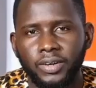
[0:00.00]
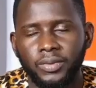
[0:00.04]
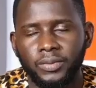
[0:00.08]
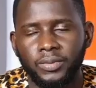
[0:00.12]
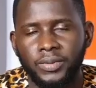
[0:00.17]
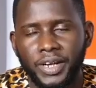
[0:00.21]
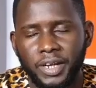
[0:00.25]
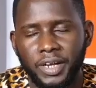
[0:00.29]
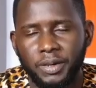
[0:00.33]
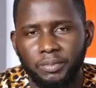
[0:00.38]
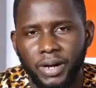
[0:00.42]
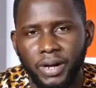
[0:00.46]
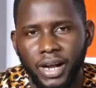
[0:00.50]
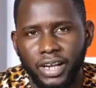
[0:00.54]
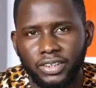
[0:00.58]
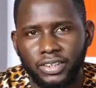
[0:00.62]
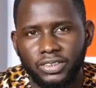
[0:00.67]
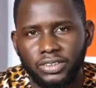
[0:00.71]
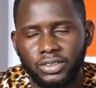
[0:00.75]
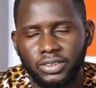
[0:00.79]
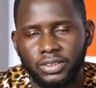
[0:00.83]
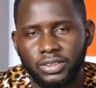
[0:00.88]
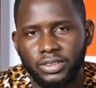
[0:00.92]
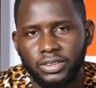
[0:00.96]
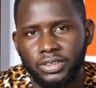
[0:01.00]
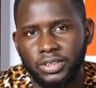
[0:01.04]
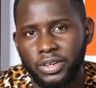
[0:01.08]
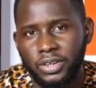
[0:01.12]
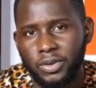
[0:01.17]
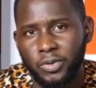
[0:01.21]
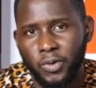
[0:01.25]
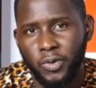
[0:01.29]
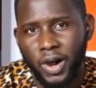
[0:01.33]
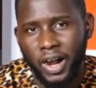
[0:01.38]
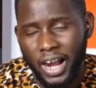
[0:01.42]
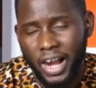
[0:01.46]
Welcome back. So
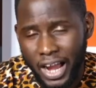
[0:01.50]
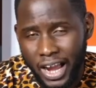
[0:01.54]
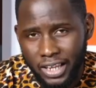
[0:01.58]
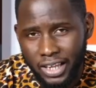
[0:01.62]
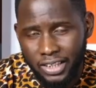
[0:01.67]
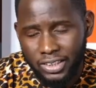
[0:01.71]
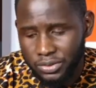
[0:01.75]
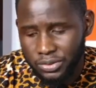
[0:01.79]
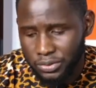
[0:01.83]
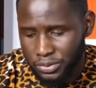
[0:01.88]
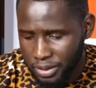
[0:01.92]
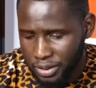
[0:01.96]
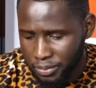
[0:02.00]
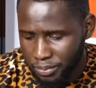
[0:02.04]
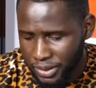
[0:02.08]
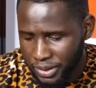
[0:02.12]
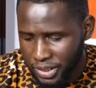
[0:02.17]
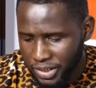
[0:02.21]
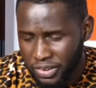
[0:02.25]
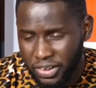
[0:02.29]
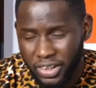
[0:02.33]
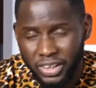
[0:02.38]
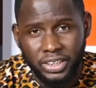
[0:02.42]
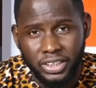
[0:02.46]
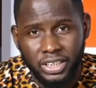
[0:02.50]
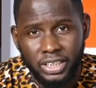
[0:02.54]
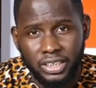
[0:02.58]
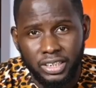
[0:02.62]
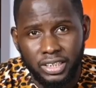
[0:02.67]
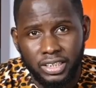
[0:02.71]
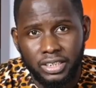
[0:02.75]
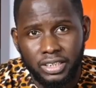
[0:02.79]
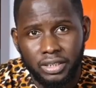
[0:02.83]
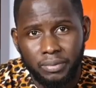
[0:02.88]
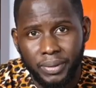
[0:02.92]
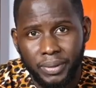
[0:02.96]
all eyes will be on the
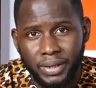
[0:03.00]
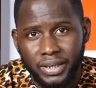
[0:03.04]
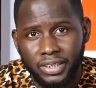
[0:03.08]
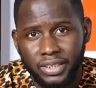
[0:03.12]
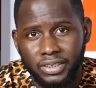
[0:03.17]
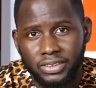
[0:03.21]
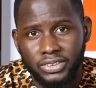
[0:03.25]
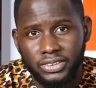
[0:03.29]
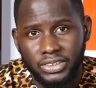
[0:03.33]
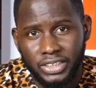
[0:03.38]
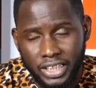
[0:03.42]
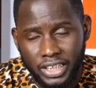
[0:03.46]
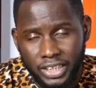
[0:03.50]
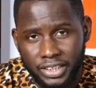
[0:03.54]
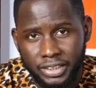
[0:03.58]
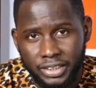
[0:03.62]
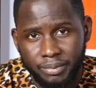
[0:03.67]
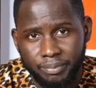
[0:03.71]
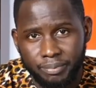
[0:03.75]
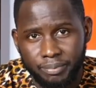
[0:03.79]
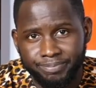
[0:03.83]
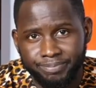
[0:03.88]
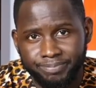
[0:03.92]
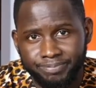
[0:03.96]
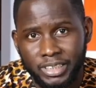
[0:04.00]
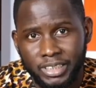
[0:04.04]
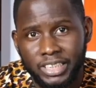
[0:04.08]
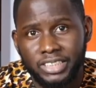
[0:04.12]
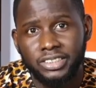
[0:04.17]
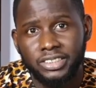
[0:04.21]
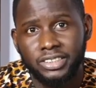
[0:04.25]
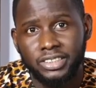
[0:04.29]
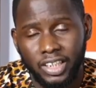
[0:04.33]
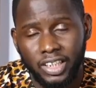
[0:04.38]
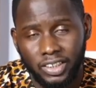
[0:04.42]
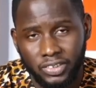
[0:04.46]
Independence Stadium
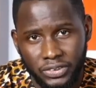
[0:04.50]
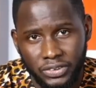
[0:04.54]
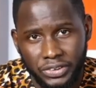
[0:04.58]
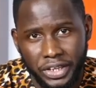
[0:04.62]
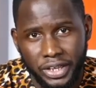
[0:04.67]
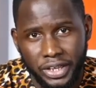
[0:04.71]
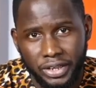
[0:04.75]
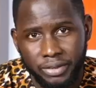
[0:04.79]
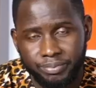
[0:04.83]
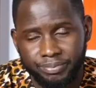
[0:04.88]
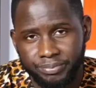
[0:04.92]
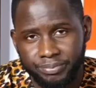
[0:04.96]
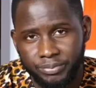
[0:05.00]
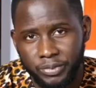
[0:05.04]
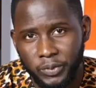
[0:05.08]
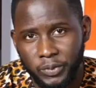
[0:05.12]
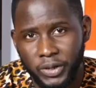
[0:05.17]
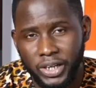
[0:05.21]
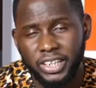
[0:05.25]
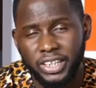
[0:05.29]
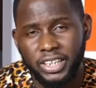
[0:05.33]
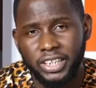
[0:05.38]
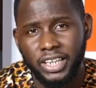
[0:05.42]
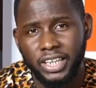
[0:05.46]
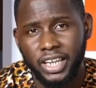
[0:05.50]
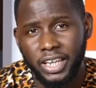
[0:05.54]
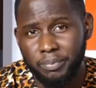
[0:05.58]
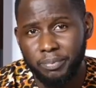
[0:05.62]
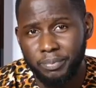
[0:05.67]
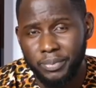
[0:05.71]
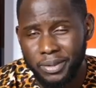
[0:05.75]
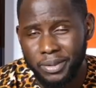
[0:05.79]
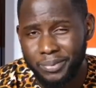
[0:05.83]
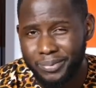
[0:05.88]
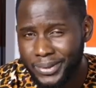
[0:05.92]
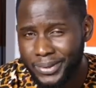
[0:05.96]
this Saturday when the
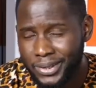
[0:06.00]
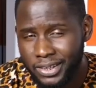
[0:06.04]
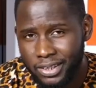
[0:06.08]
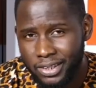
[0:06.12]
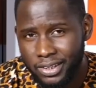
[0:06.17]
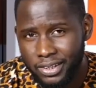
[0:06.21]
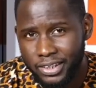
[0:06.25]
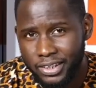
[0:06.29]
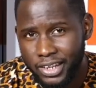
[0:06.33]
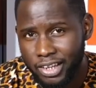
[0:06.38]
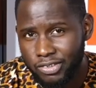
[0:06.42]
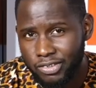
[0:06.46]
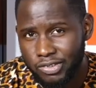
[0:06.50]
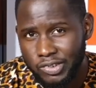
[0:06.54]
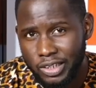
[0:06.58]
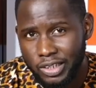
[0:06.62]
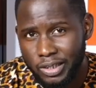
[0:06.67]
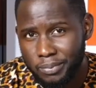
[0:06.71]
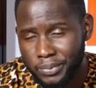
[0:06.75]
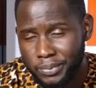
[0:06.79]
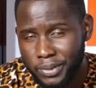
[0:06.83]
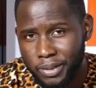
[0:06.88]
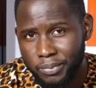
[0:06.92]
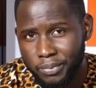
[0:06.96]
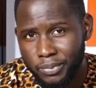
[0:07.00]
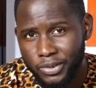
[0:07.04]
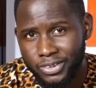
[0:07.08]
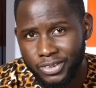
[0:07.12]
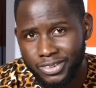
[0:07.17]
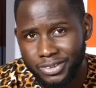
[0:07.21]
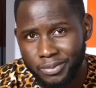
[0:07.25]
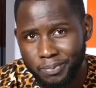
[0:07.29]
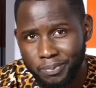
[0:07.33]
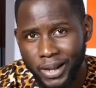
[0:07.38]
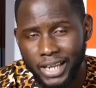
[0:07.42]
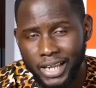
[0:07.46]
NPP, National
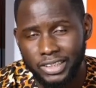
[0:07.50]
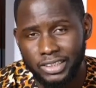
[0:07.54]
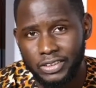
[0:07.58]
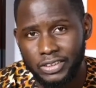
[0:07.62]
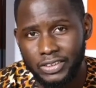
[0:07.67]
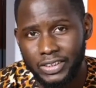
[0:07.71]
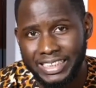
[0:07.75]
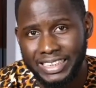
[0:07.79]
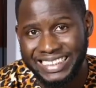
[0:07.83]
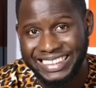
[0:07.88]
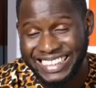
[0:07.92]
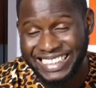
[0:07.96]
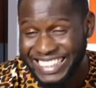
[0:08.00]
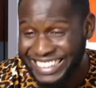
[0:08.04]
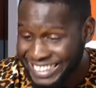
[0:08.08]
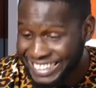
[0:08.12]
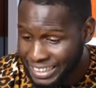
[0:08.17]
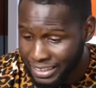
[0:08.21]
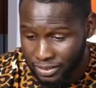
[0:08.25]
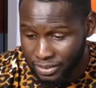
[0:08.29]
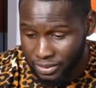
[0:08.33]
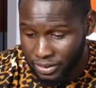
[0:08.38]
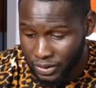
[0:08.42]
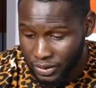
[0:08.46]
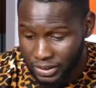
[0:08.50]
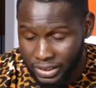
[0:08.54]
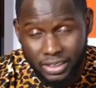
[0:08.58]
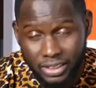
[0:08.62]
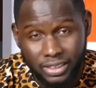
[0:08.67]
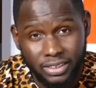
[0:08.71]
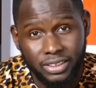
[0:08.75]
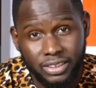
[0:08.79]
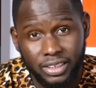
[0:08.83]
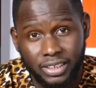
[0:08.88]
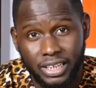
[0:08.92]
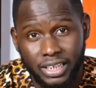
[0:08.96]
People's Party
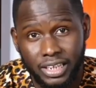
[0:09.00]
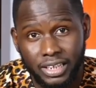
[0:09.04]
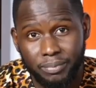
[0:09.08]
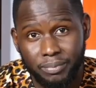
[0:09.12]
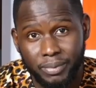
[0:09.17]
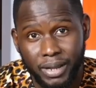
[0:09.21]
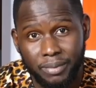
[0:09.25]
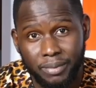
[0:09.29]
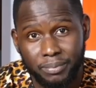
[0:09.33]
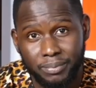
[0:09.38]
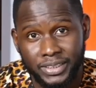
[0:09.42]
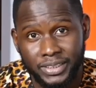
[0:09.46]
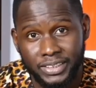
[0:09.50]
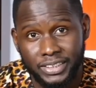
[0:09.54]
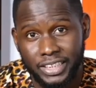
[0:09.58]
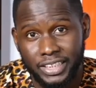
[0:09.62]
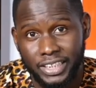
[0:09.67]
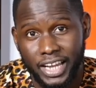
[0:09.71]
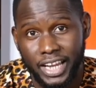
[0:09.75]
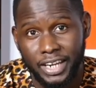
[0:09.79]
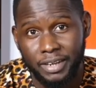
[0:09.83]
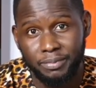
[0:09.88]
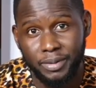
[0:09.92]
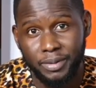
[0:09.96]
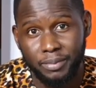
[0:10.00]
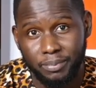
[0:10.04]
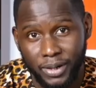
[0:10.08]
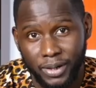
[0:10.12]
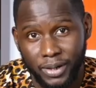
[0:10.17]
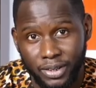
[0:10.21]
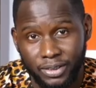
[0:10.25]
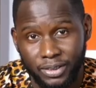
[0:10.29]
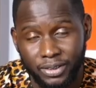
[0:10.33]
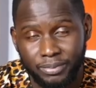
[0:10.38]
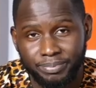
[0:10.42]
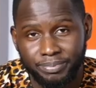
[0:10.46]
contingent led by President Adama
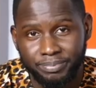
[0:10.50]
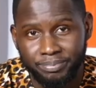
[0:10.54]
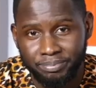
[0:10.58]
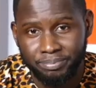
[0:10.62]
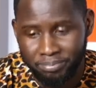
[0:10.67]
Barrow,